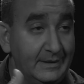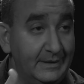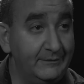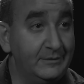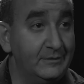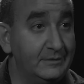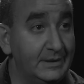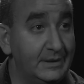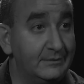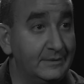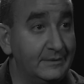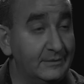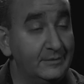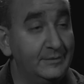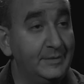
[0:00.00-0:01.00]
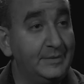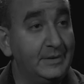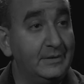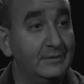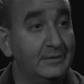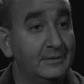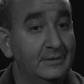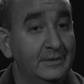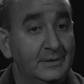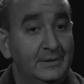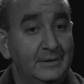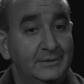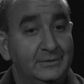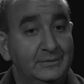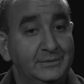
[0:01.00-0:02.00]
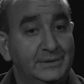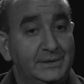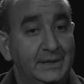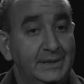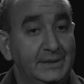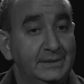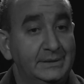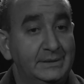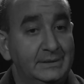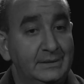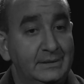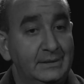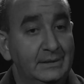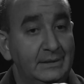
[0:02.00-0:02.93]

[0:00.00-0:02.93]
gives you now the superpower to change